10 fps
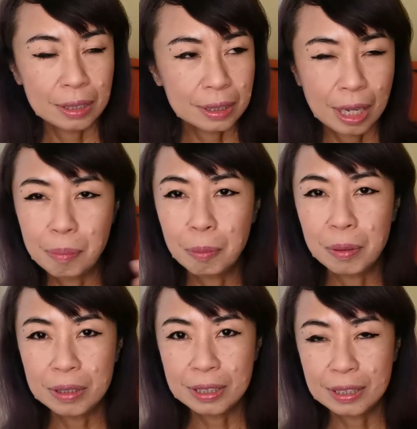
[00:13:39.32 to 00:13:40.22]

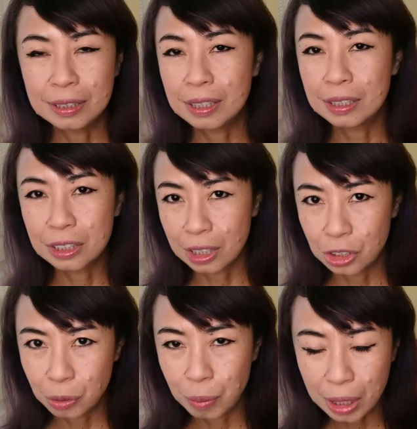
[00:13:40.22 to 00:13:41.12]
capabilities in
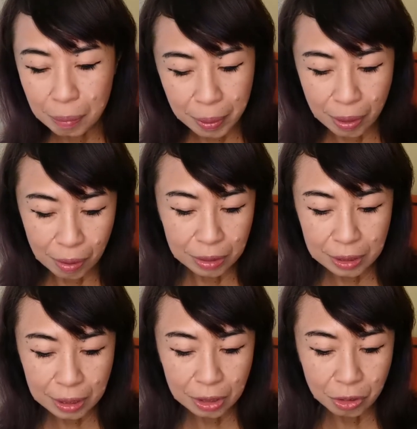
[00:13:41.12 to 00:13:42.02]
such a way. But
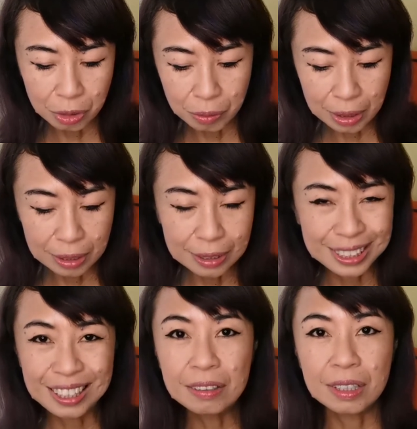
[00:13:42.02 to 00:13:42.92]
honestly, you can
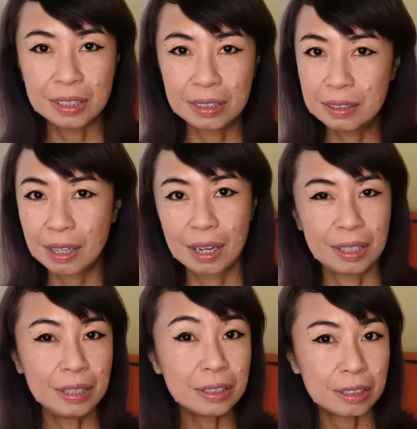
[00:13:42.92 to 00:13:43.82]
tell that this guy,
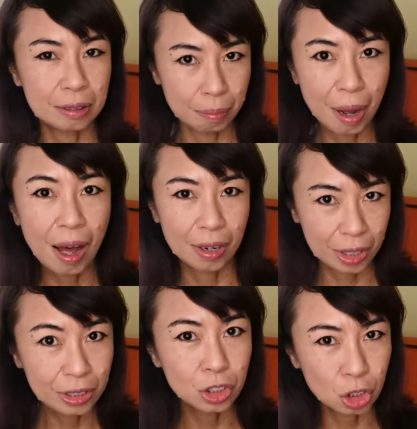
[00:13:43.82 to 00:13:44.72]
he's
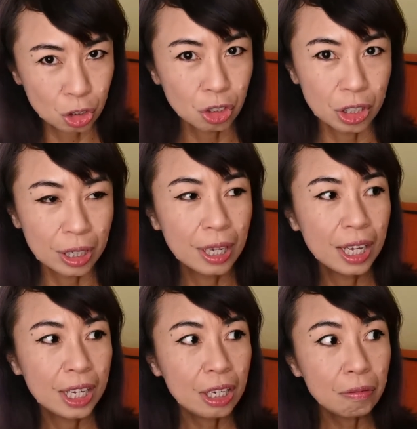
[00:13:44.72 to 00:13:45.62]
smart, he's good.
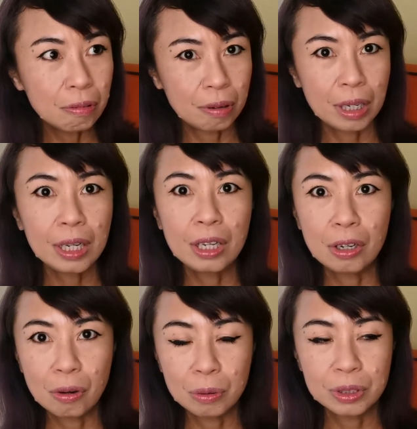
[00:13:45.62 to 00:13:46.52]
He really
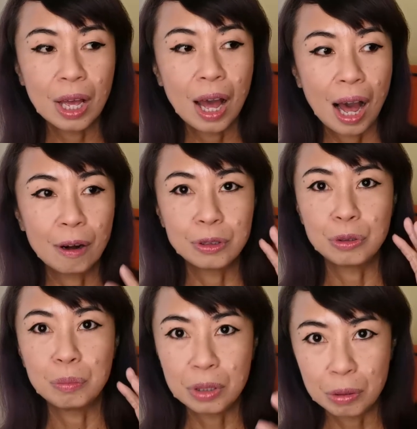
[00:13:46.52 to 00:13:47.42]
knows how
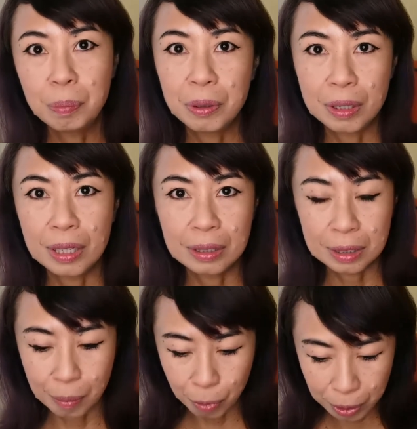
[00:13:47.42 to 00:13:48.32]
to manipulate
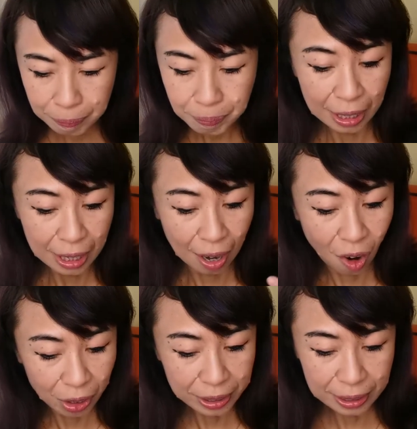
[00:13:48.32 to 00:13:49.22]
someone.
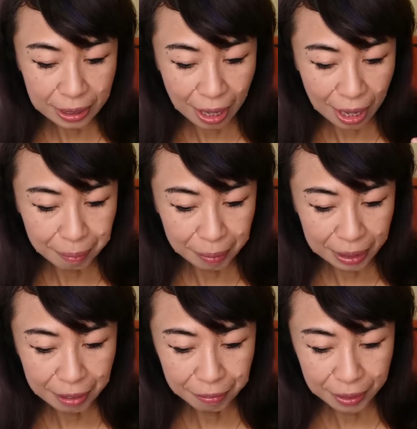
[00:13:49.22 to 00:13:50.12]
Honestly, I
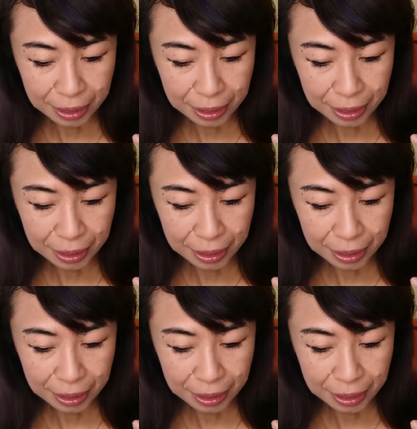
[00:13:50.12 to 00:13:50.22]
believe the